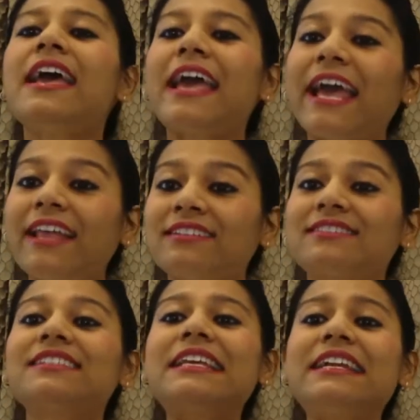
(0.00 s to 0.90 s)

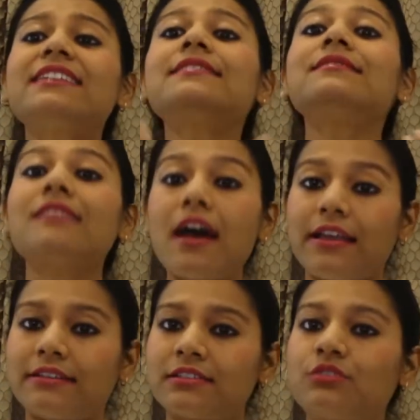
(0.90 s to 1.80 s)
Hence, it is
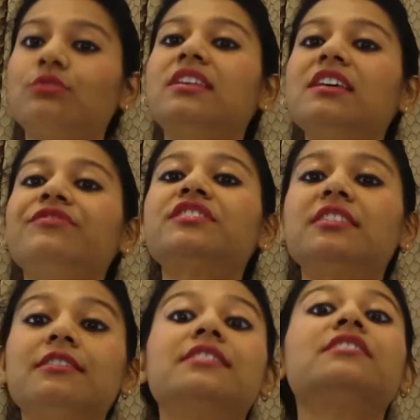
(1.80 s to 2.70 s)
nice to give
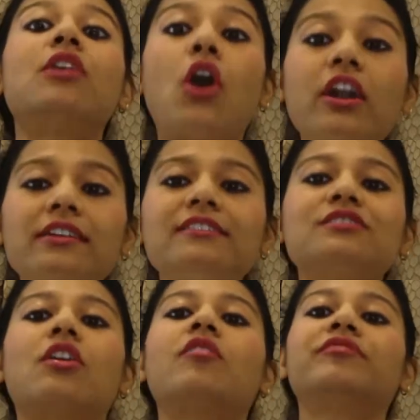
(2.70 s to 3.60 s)
certain
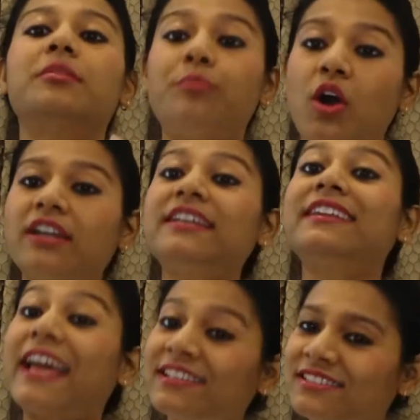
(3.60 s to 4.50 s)
organs of the body
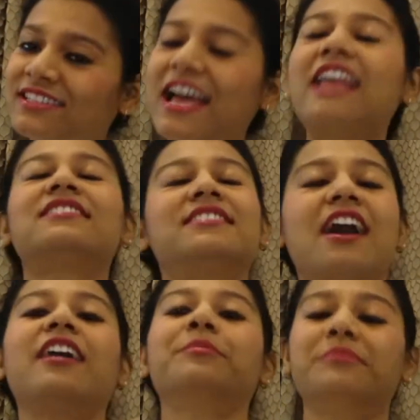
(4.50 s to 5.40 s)
rest at
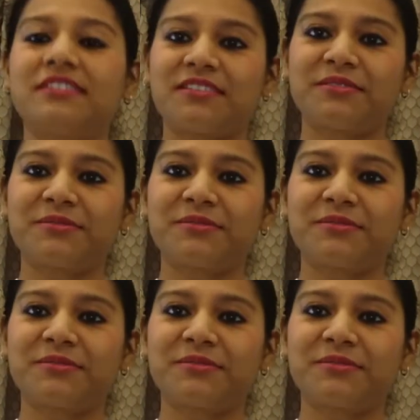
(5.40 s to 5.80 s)
times.